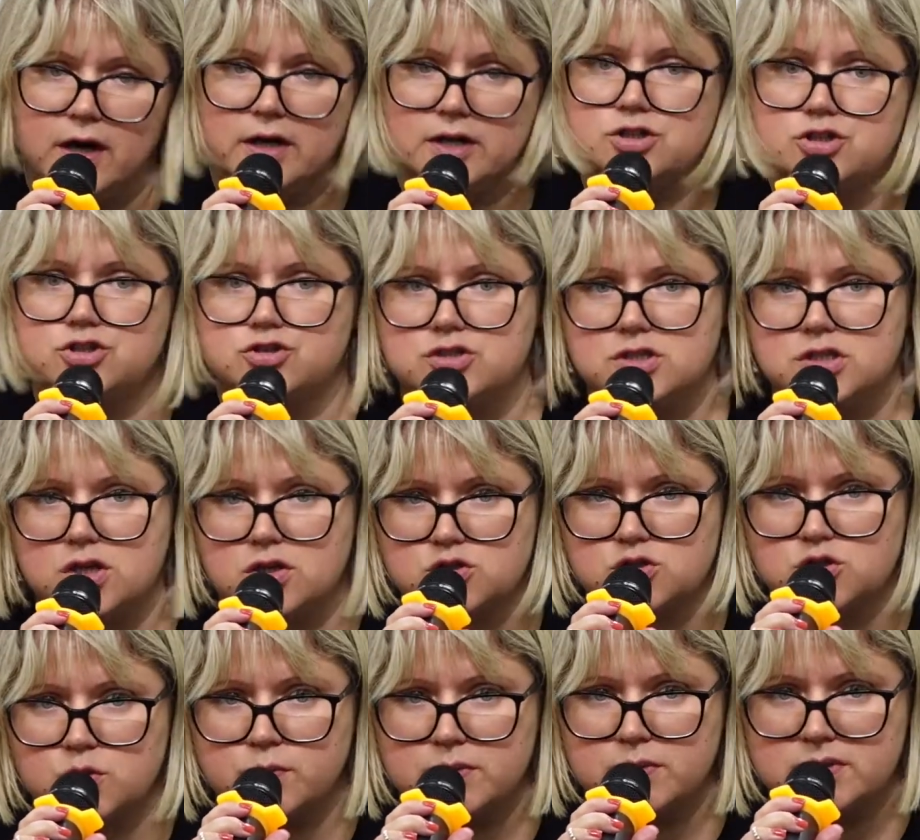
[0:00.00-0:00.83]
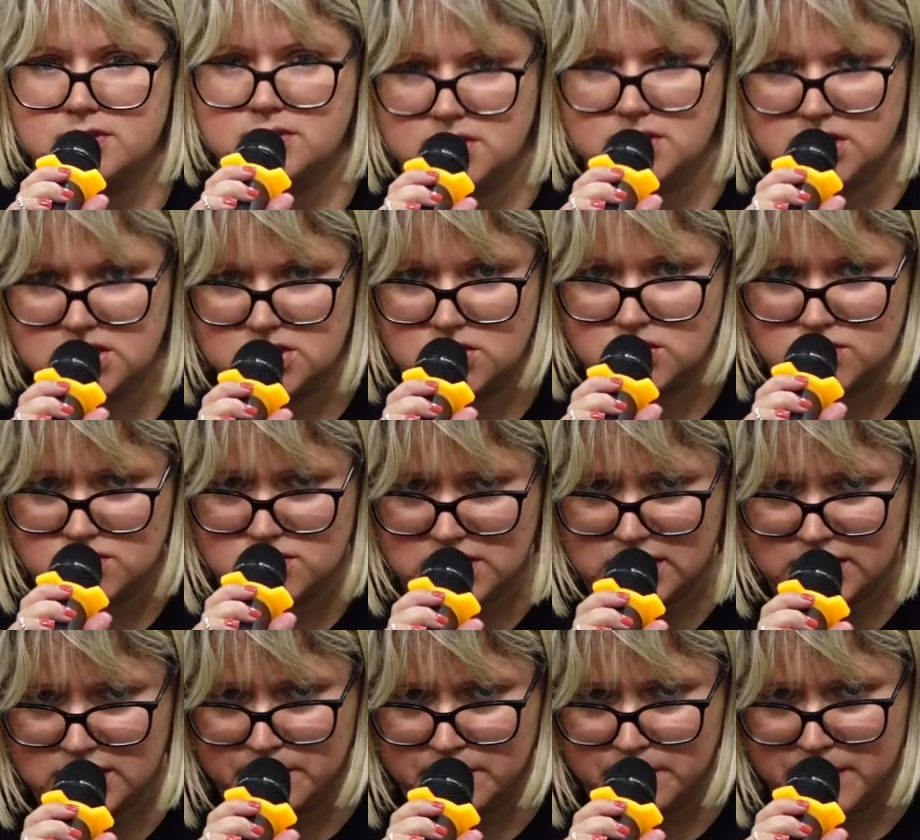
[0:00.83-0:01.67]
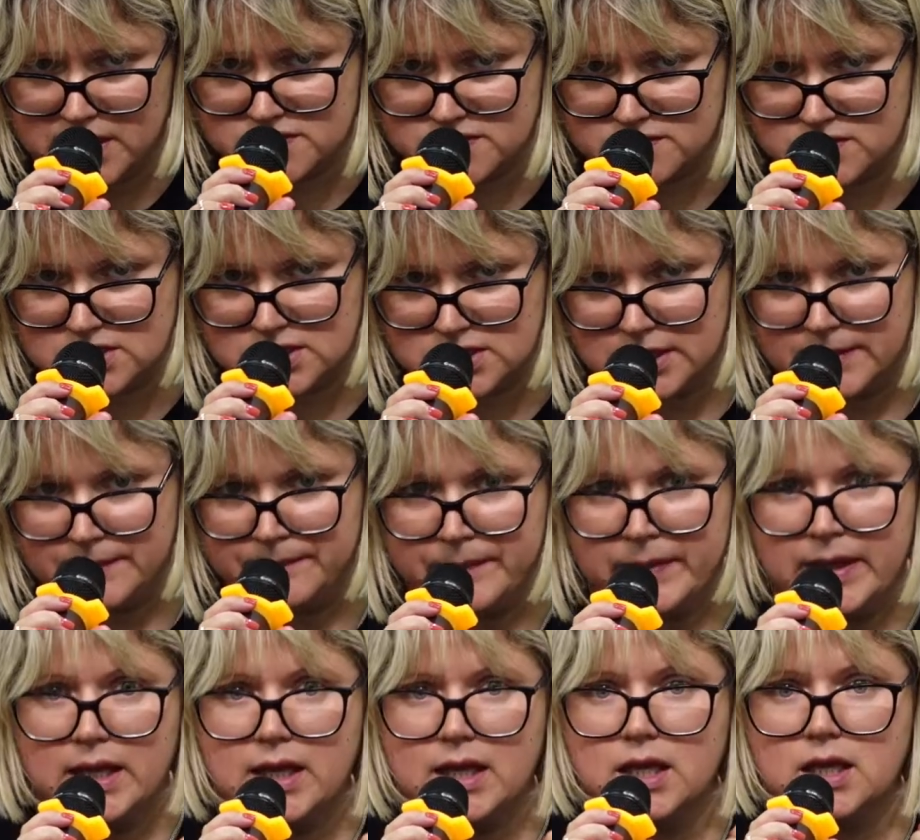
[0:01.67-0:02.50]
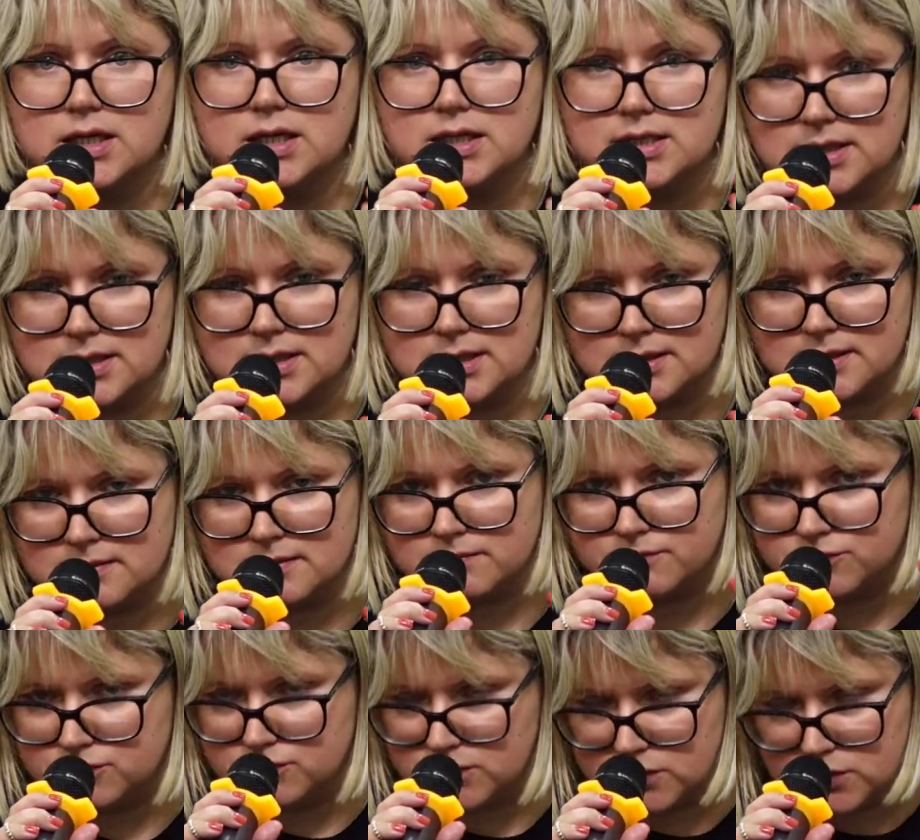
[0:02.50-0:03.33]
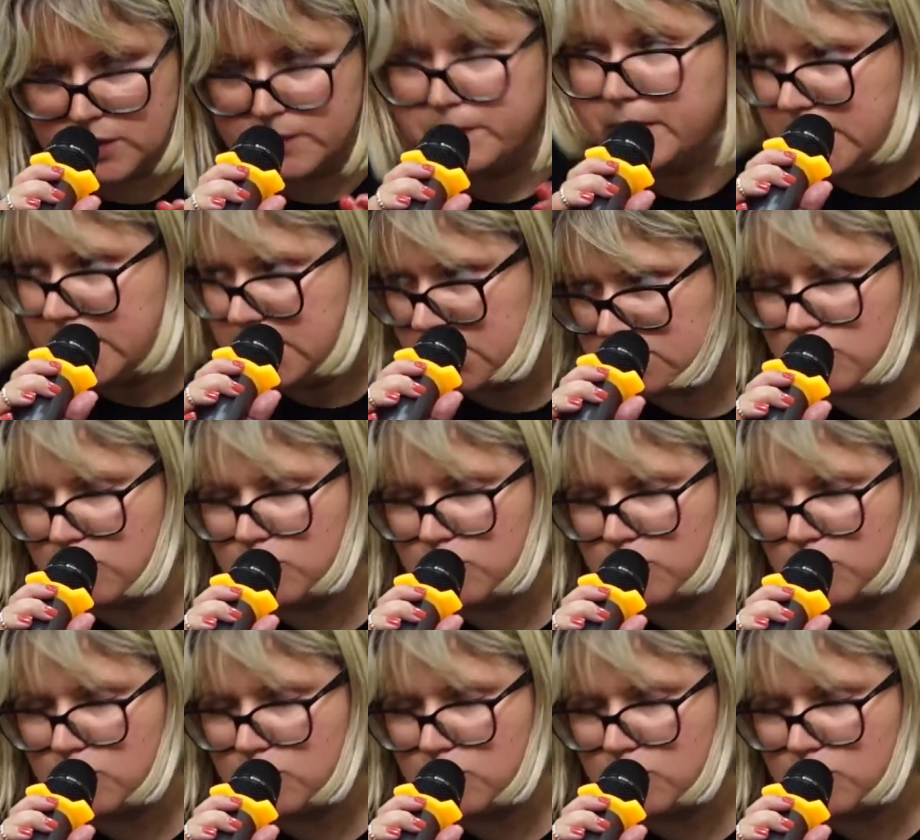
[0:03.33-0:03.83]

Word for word: circumstances, if it's defined that the person is missing actually.